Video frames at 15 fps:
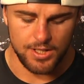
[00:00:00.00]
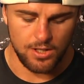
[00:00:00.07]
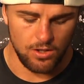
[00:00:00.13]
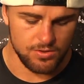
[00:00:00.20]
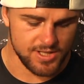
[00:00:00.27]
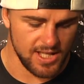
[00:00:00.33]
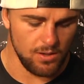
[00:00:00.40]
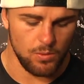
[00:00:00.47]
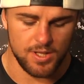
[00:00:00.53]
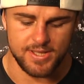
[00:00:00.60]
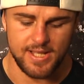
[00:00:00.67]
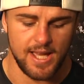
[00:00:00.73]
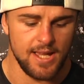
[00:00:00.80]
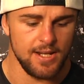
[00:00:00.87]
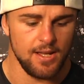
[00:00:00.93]
Scale 1
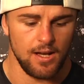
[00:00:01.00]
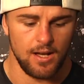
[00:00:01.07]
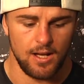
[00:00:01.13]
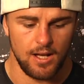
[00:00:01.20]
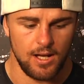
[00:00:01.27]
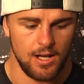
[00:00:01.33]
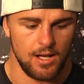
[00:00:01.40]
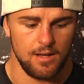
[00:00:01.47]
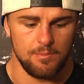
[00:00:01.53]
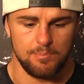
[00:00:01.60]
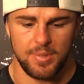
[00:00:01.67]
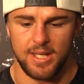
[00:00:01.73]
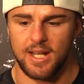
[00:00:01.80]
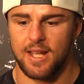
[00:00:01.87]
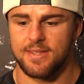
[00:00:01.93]
to 10,
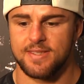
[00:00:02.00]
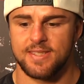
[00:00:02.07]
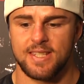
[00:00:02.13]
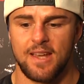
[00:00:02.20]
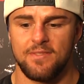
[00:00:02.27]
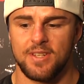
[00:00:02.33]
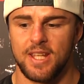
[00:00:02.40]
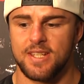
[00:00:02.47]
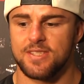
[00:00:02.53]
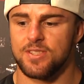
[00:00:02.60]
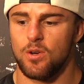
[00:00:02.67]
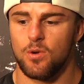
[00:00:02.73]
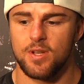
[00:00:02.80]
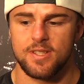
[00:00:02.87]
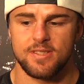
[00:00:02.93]
being on 7 days'
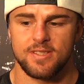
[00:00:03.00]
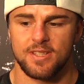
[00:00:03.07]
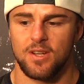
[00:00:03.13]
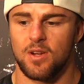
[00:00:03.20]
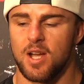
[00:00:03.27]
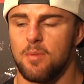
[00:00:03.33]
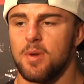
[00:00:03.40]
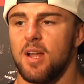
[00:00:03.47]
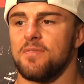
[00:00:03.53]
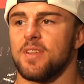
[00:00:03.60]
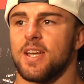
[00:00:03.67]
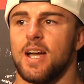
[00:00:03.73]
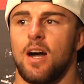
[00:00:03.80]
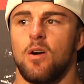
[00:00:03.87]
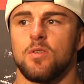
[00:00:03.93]
notice, coming off the
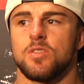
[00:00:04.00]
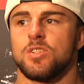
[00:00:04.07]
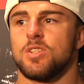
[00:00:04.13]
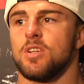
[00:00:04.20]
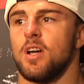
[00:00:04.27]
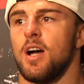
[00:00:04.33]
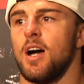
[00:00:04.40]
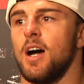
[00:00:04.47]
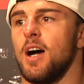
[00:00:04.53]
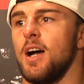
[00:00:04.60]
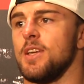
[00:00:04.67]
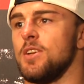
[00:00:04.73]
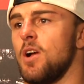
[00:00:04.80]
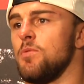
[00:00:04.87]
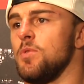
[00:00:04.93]
couch. I
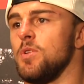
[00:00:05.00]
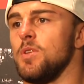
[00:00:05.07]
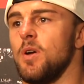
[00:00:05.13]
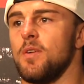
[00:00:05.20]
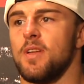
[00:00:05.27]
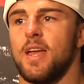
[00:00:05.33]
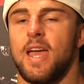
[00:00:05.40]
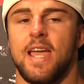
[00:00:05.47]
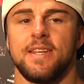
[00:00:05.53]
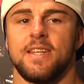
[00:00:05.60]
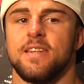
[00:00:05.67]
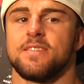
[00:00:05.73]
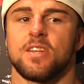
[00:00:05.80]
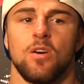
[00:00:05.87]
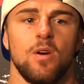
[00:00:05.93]
really, 8
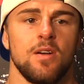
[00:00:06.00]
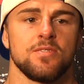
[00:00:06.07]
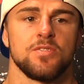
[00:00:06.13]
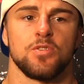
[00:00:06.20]
days ago, I was